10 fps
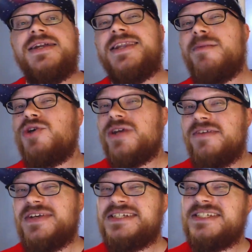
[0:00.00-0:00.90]
Name your
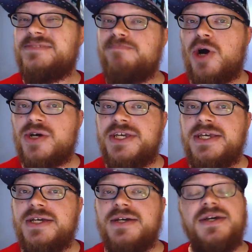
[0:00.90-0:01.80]
Eevee
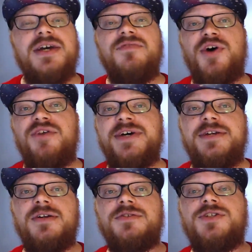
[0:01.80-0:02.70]
Sparky, evolve it,
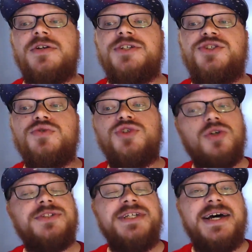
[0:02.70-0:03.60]
and it'll turn into
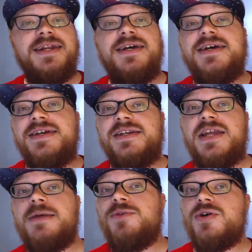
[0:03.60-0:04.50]
Jolteon.
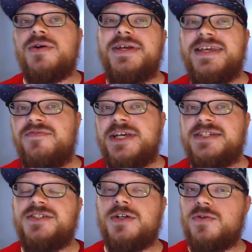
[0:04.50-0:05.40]
Name your Eevee
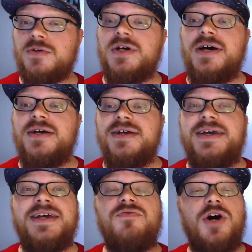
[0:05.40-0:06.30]
Sakura,
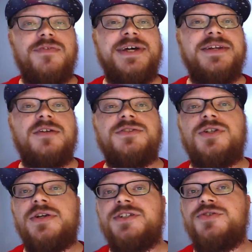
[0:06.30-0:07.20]
evolve it, and it'll
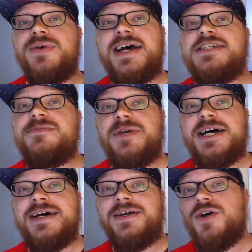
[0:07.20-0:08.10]
turn into
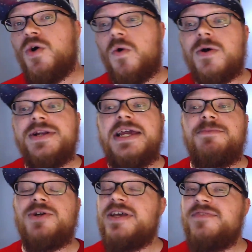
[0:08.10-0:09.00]
Espeon. Or name
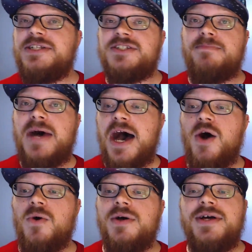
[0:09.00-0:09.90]
your Eevee
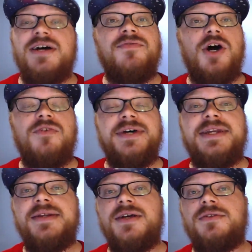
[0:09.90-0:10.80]
Tamao, evolve it,
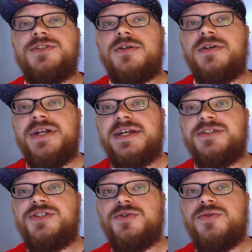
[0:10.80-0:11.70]
and it'll turn
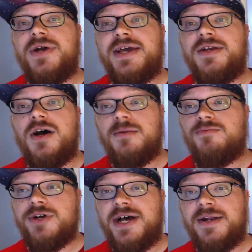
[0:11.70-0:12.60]
into an
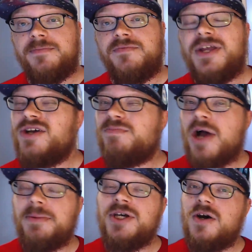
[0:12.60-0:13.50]
Umbreon. Now, you're
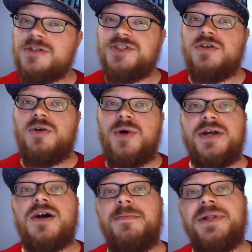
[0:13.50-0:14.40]
probably also going to want
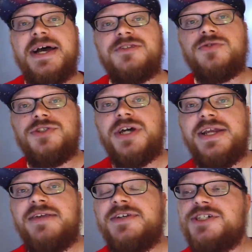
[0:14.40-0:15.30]
a couple extra
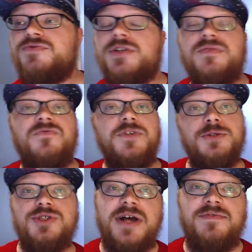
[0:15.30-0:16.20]
shiny Eevee just for the
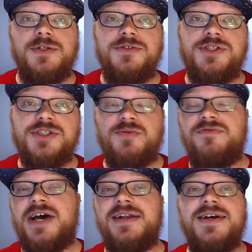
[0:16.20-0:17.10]
future evolution. So we've
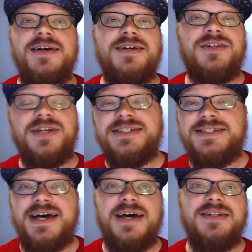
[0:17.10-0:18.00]
got
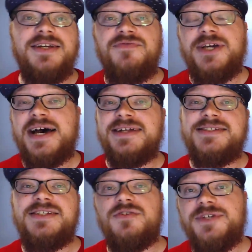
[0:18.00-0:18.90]
Glaceon, Leafeon, and
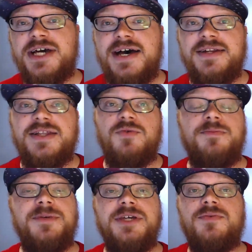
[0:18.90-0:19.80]
Sylveon that will
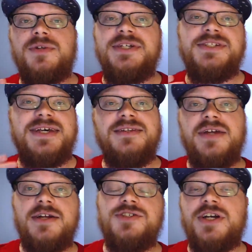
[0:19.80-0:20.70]
be released in
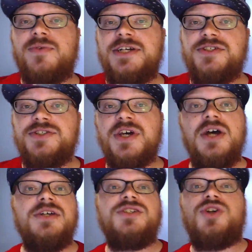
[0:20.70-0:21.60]
later generations.
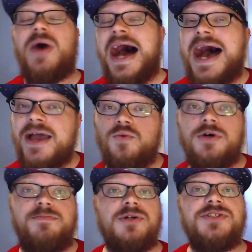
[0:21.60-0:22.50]
So I
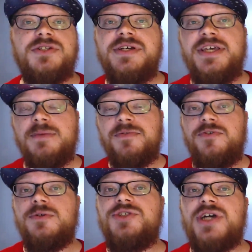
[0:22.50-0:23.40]
would personally keep a
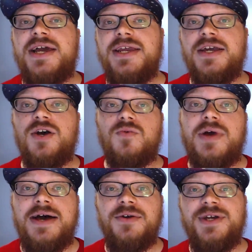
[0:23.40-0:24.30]
few shiny
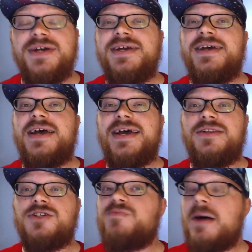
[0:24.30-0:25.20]
around, and
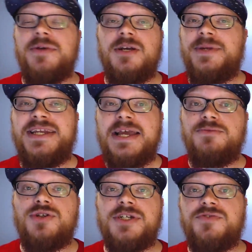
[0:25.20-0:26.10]
there's probably going to be name
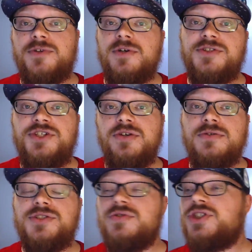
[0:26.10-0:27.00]
tricks for those too.
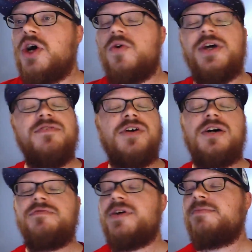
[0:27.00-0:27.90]
So don't
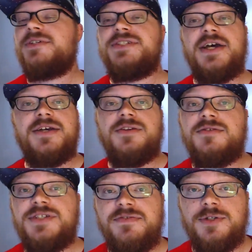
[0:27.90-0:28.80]
evolve them the second
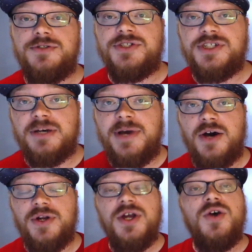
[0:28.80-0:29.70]
those evolutions come
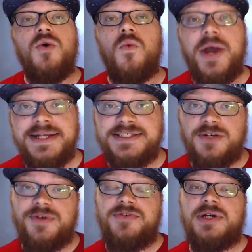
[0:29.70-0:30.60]
out. Wait
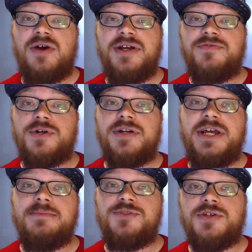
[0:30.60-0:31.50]
until we figure out if there are
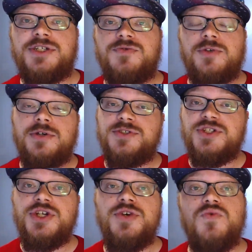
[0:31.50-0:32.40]
name tricks for those
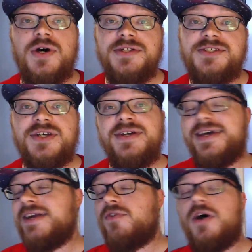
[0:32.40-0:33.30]
new ones
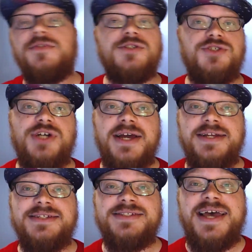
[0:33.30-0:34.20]
and evolve your
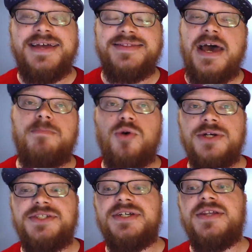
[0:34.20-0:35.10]
shinies at that
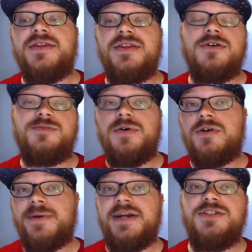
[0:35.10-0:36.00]
point to get those
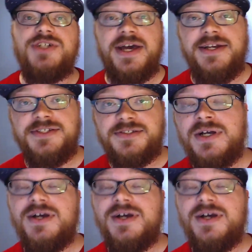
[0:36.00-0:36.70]
Pokemon in shinies.